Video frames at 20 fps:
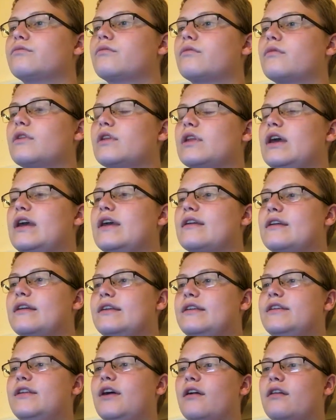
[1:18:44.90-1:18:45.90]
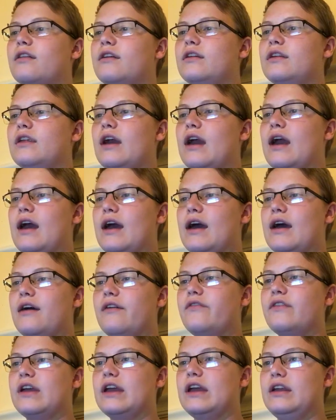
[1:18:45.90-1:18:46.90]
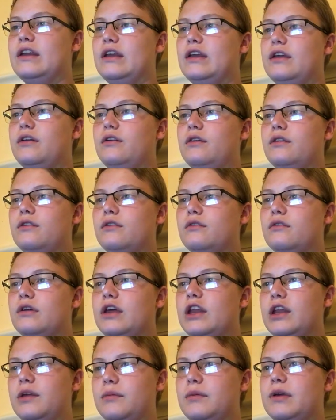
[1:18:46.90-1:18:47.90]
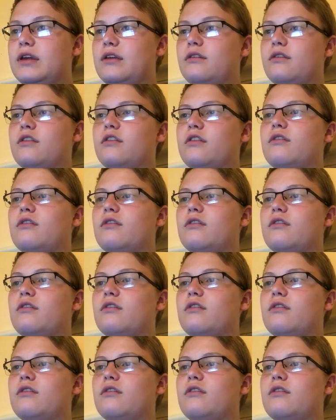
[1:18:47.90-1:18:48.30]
is it doesn't have any enemies.